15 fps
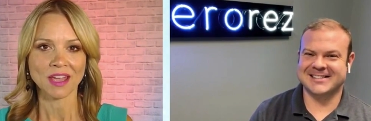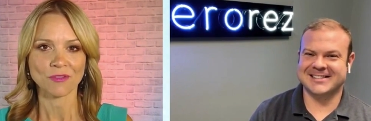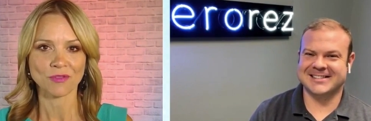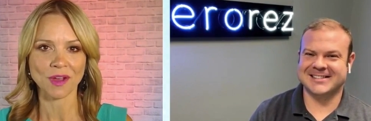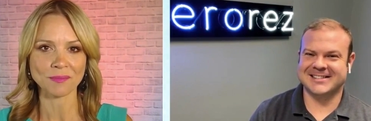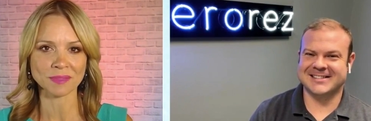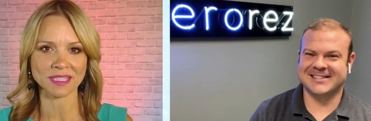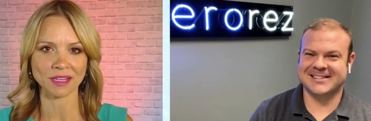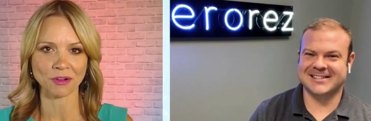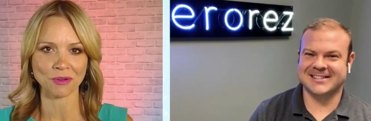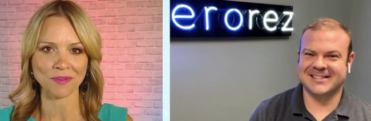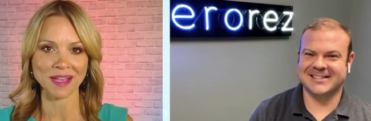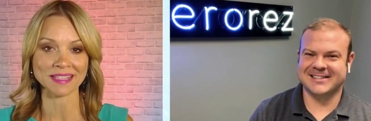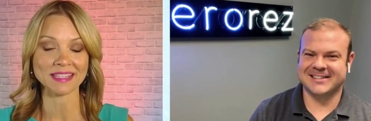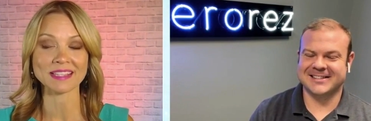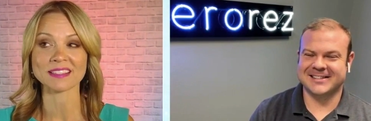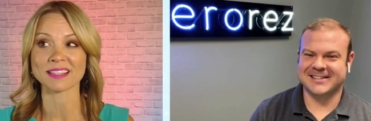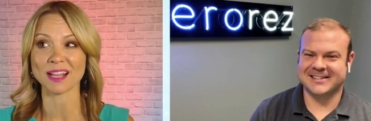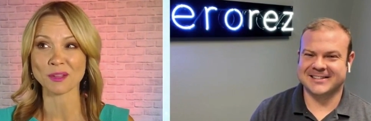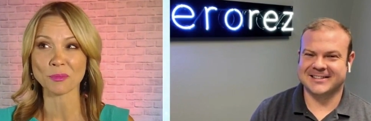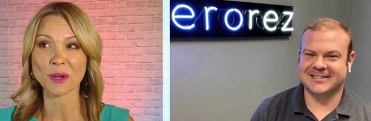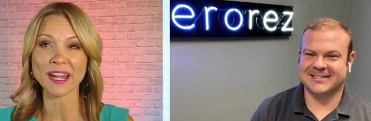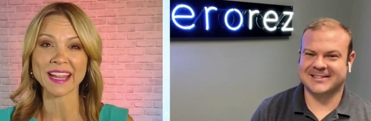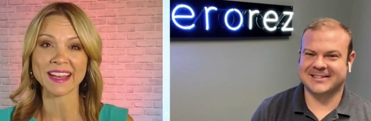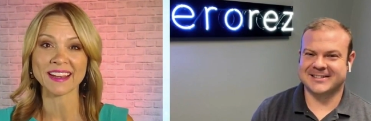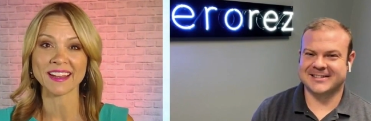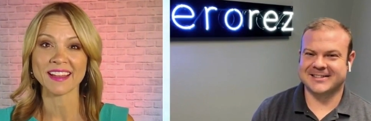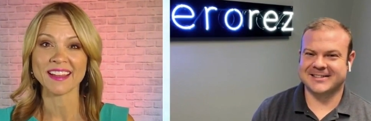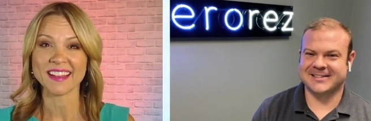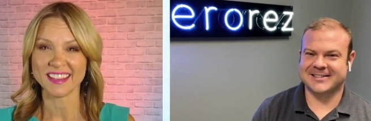Speaker 1: from Zerorez, celebrating
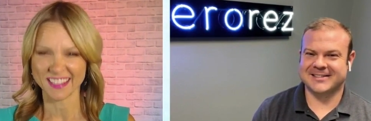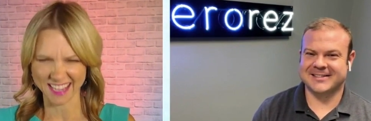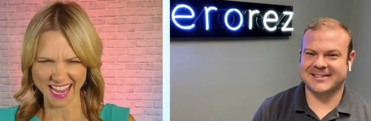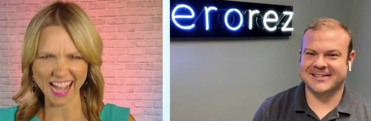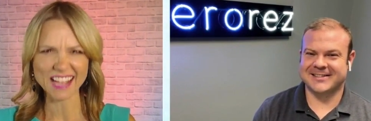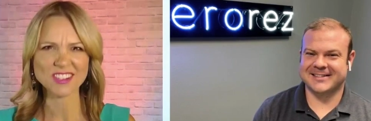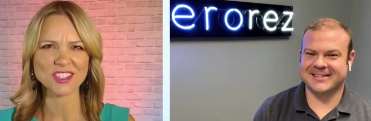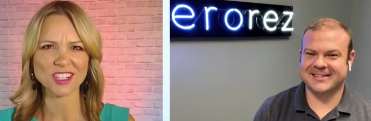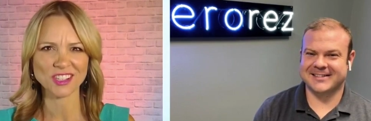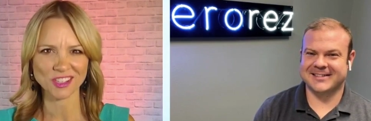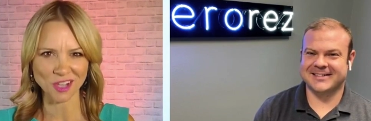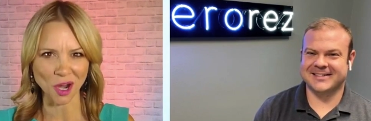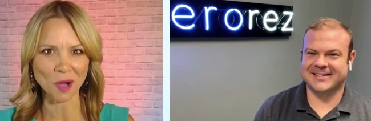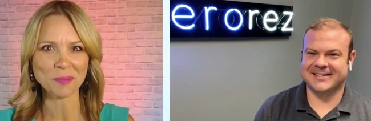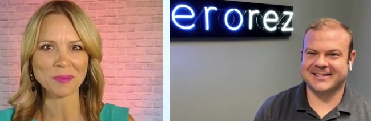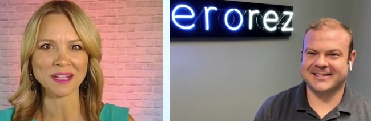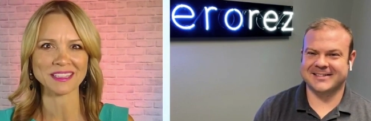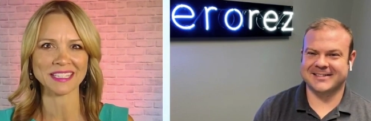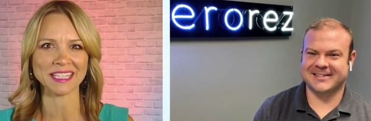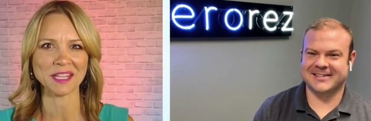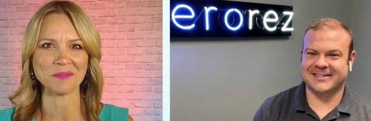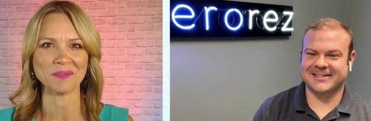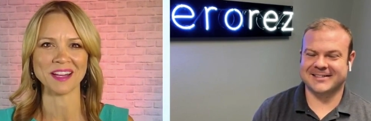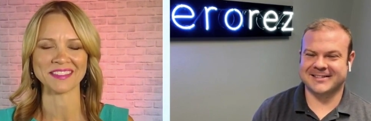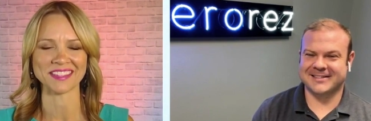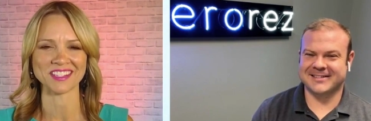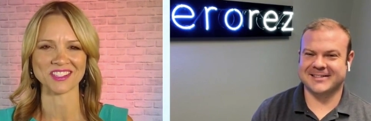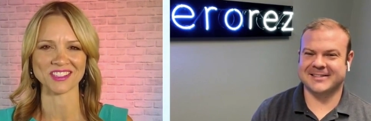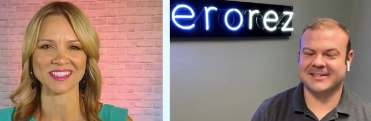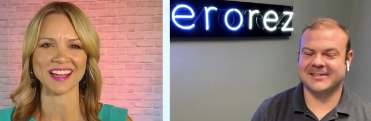National Carpet Cleaning Month in
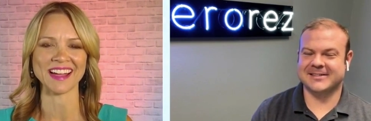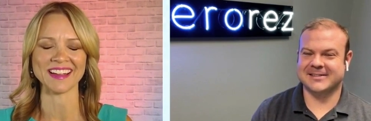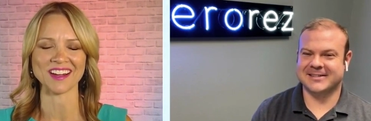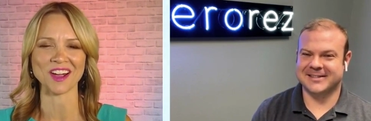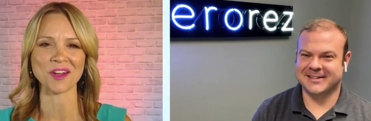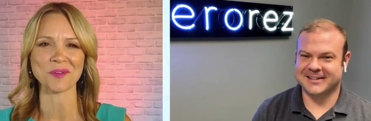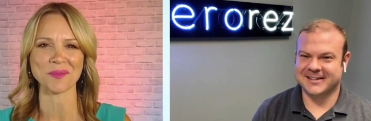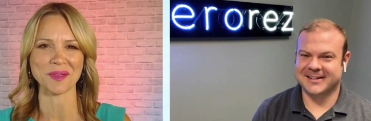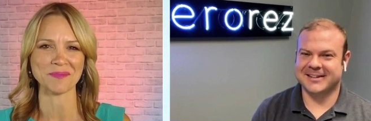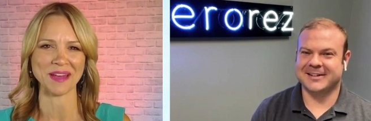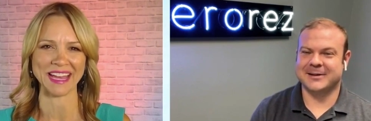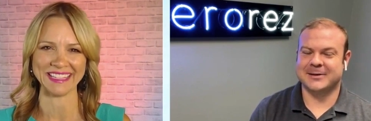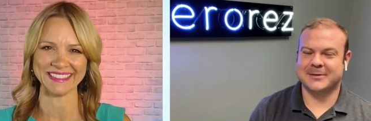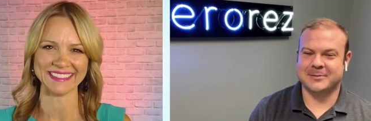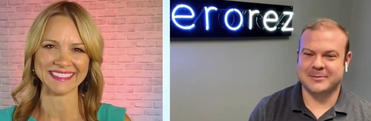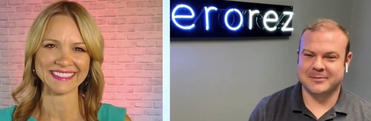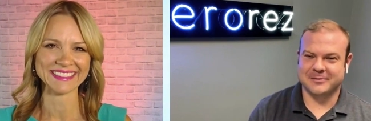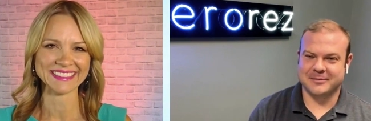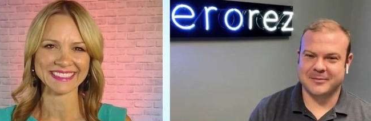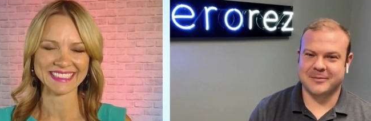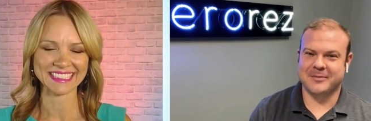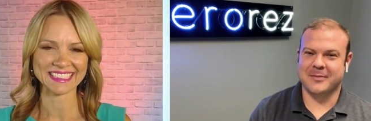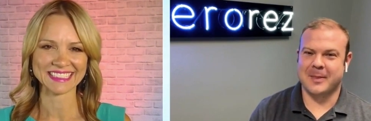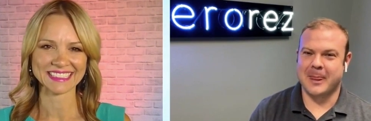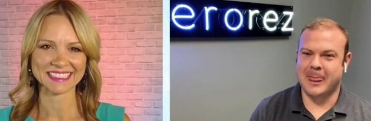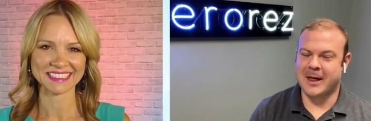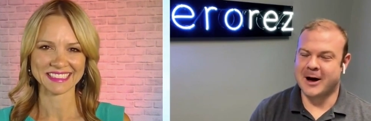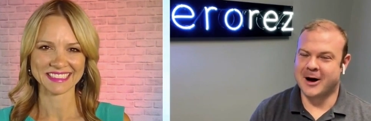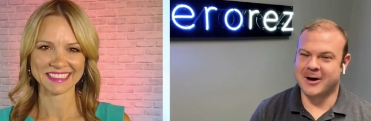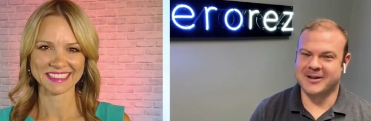July, aren't we, Ben?
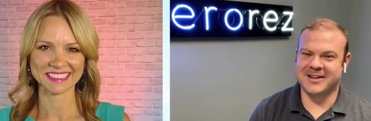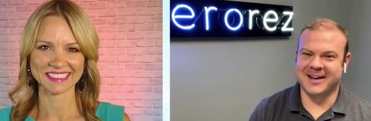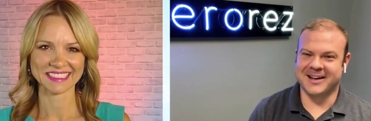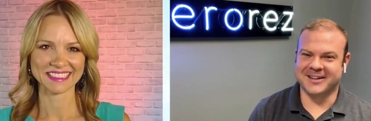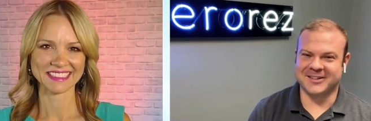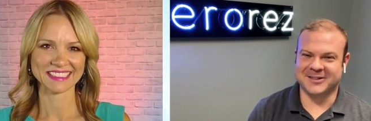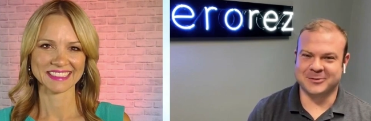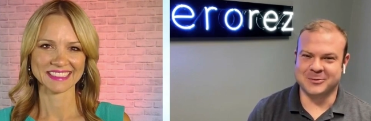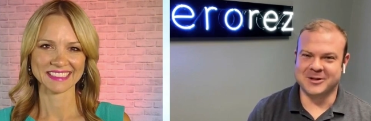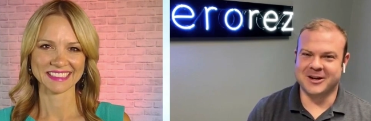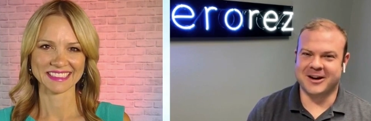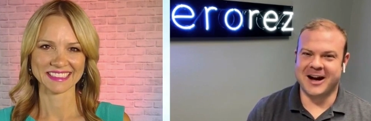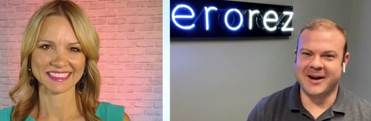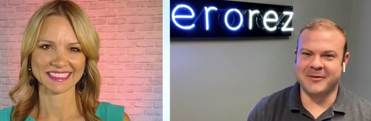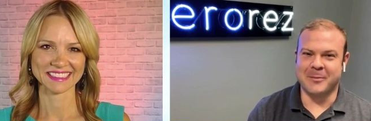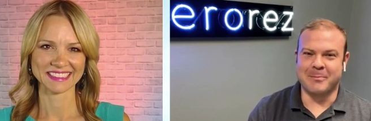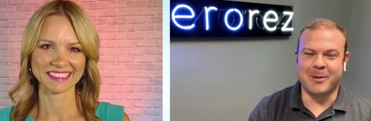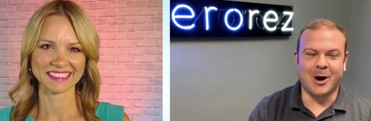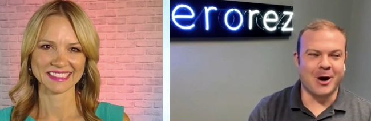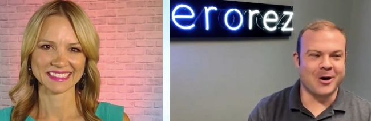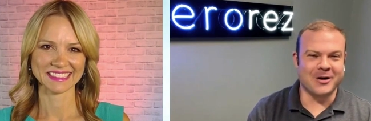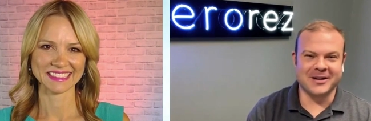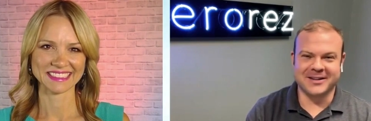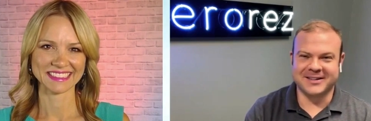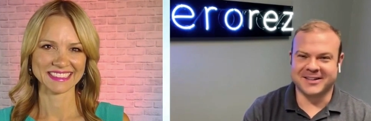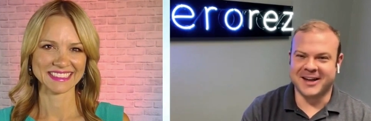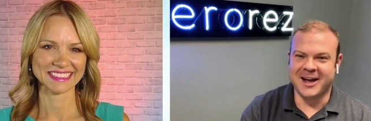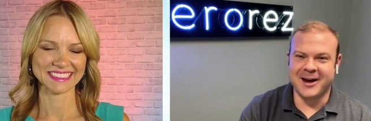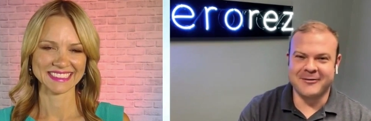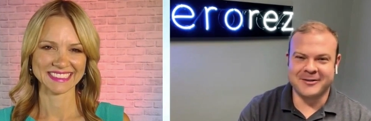
Speaker 2: Oh, yes. We are having parties
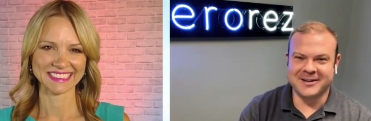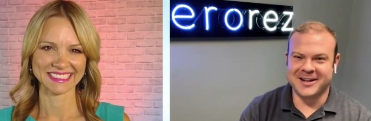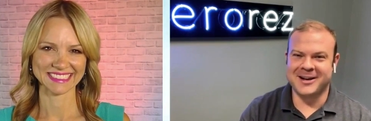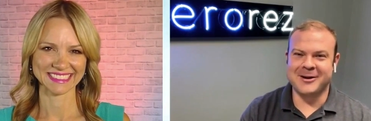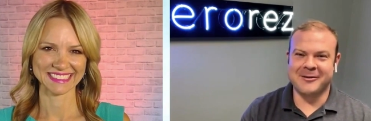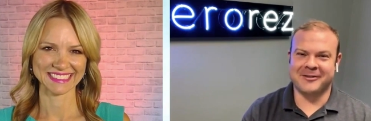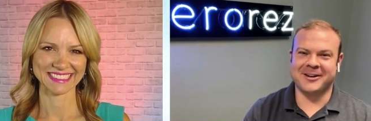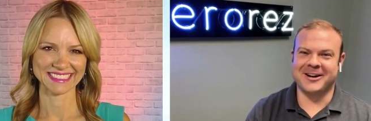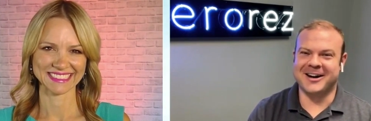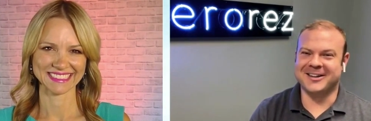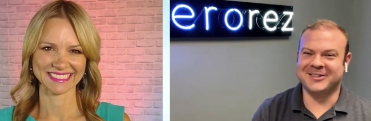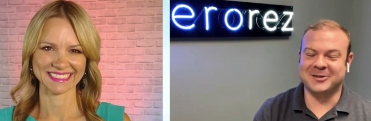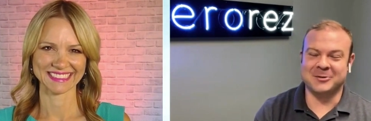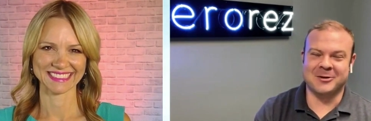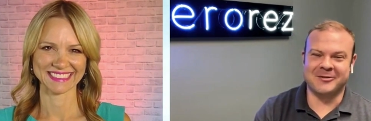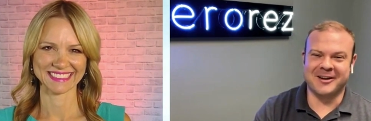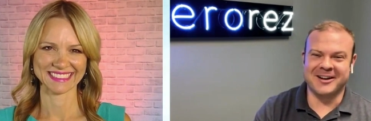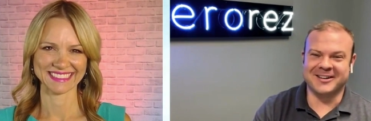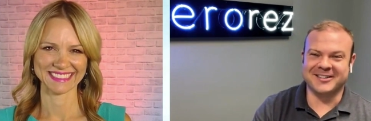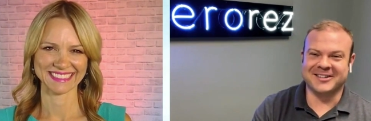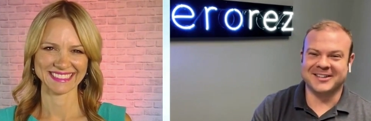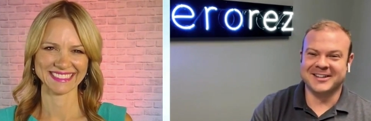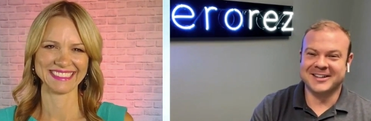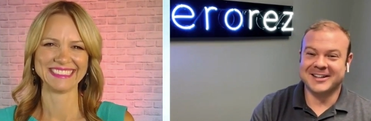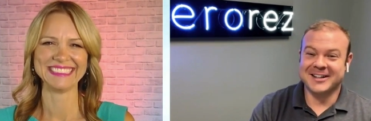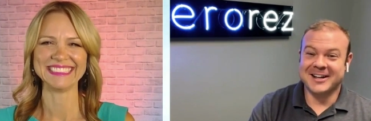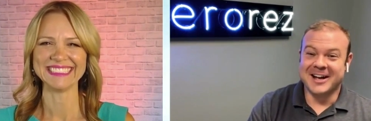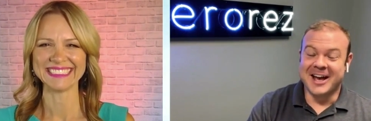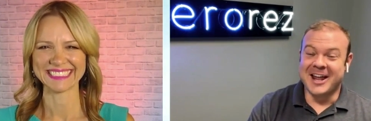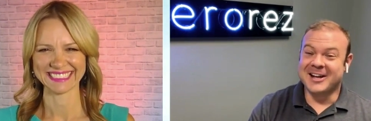every day over here at Zerorez. Mm-hmm.
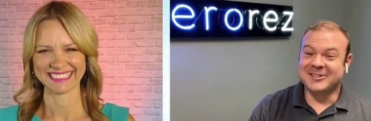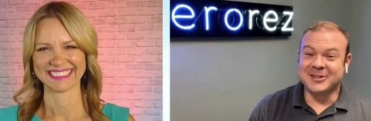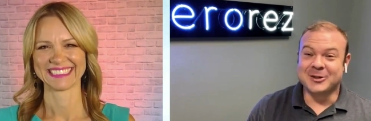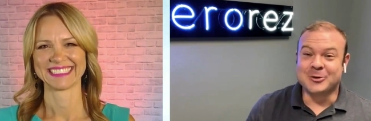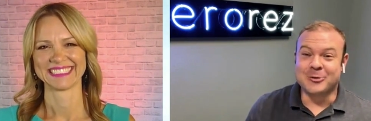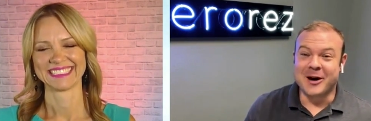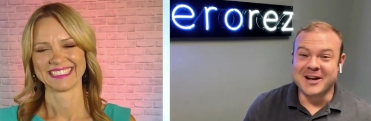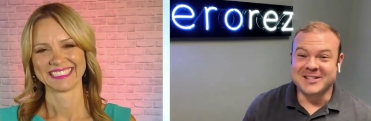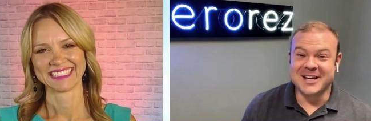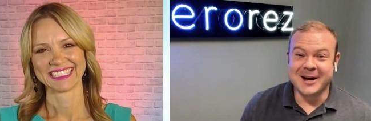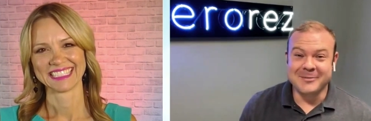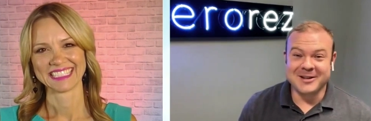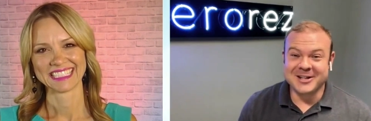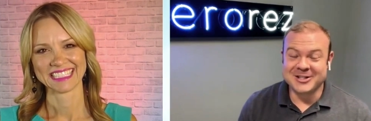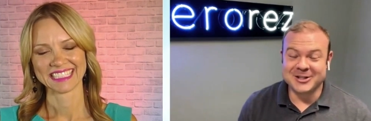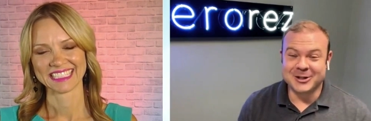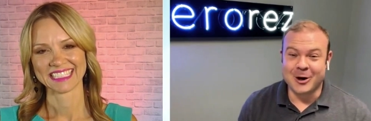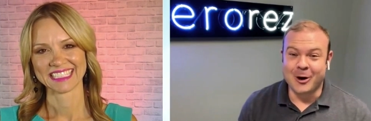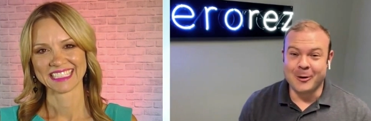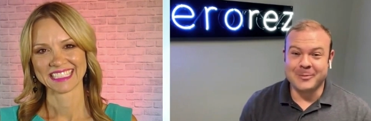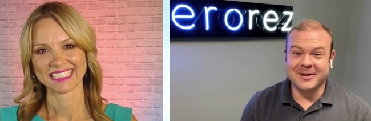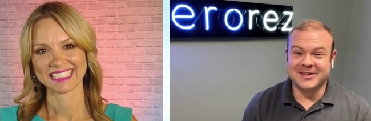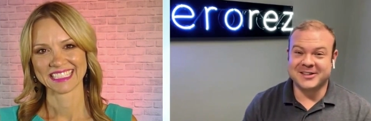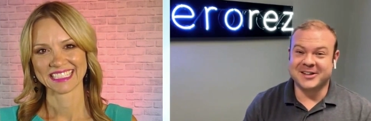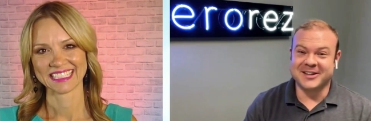and it's a great time to get your carpets